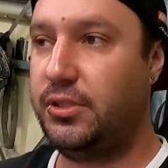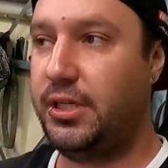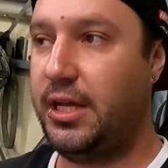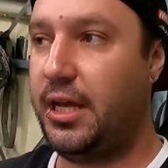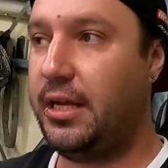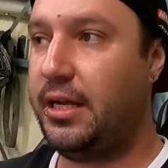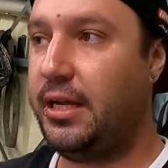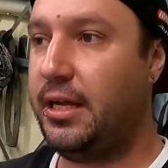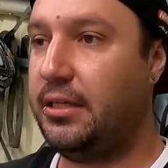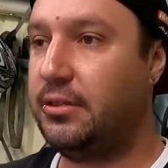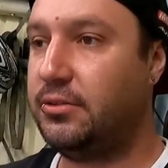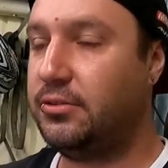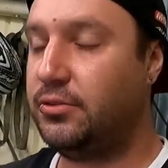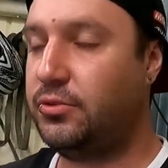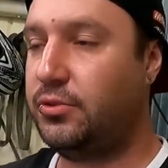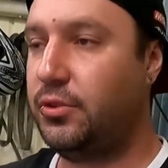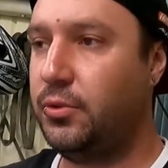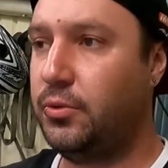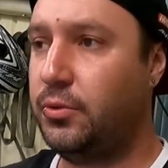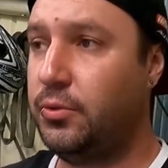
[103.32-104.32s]
shout out
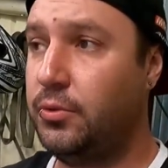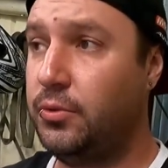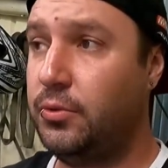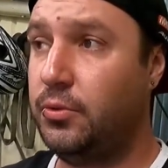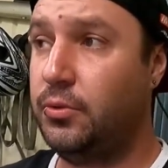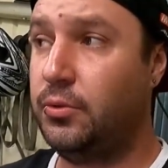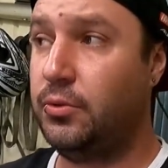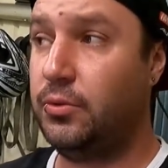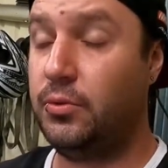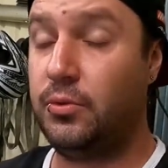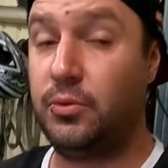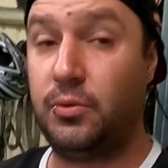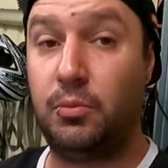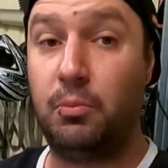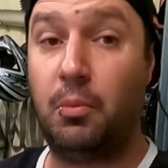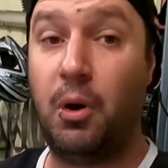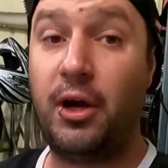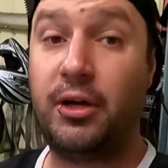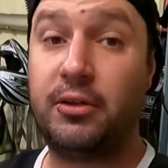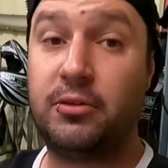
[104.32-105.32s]
to
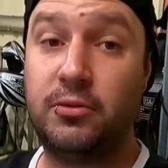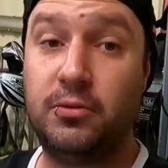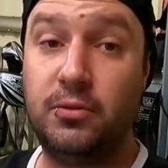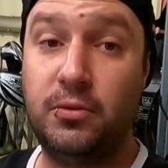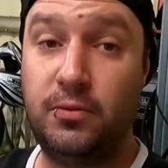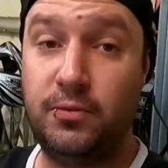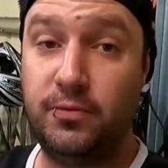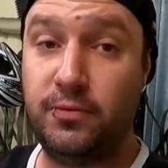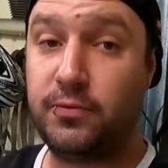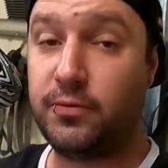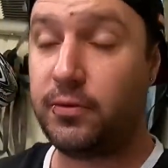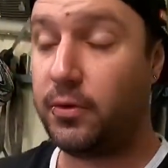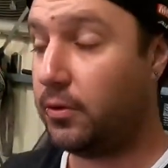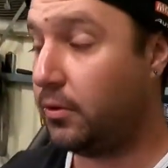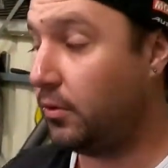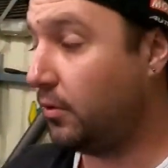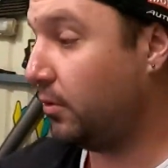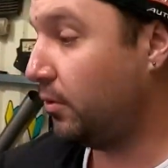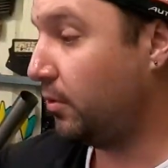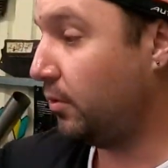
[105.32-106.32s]
Michael
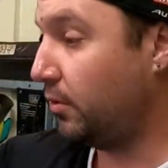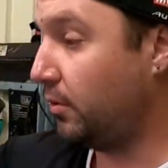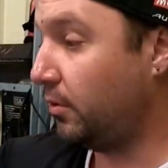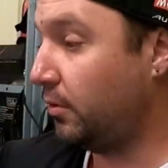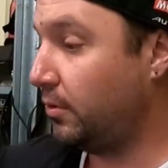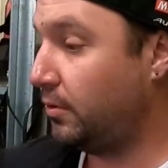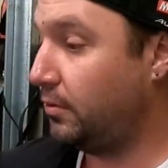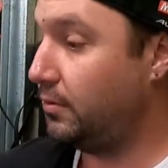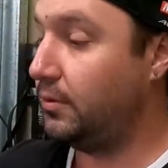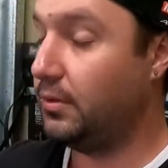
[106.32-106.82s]
for